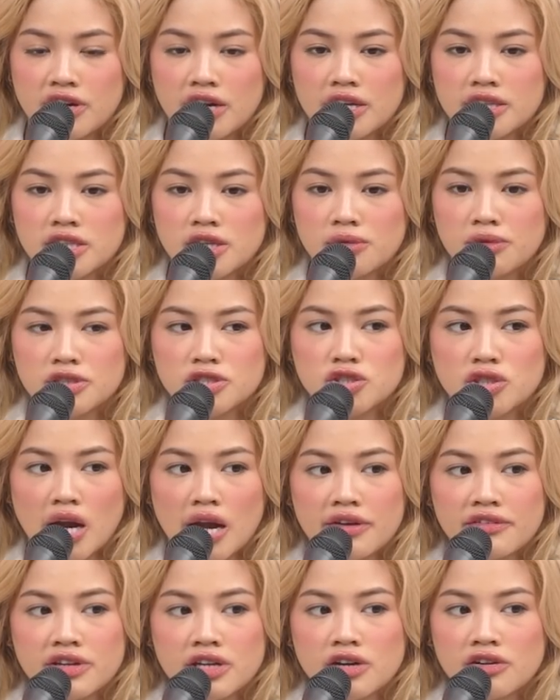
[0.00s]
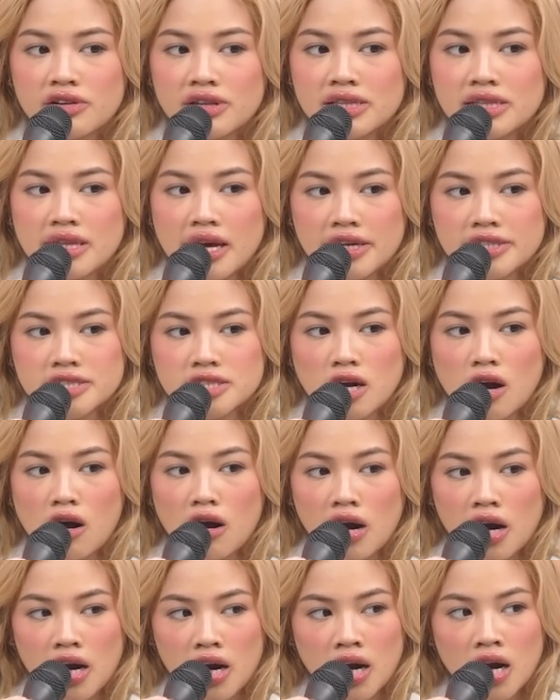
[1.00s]
and he was driving a really nice
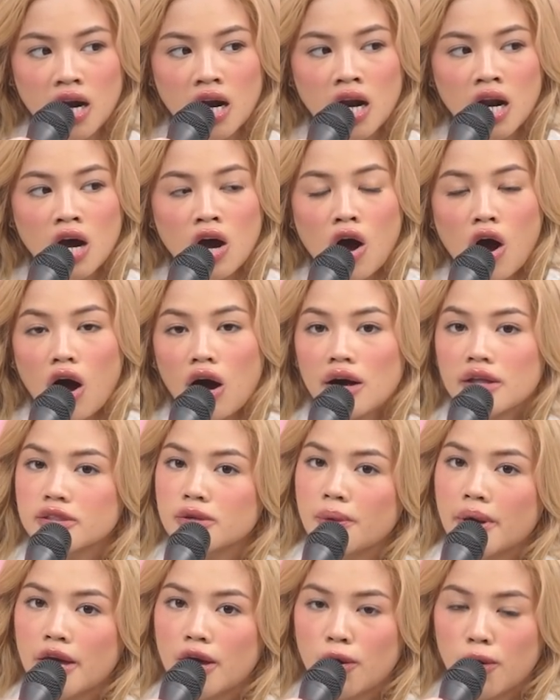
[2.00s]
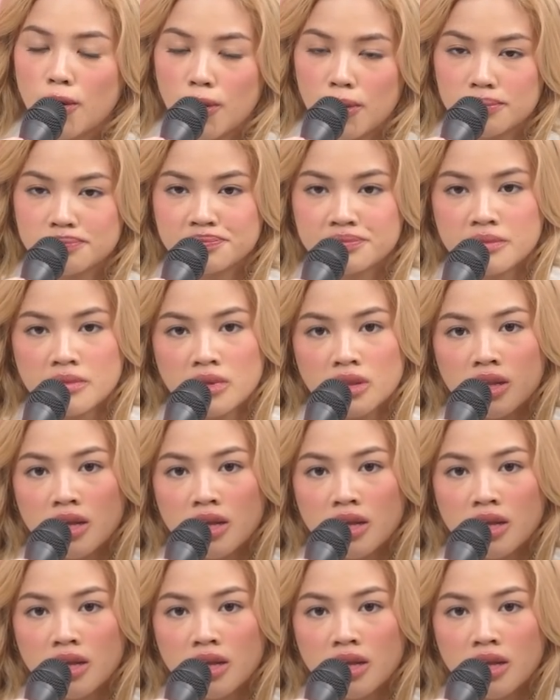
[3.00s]
car on the way home.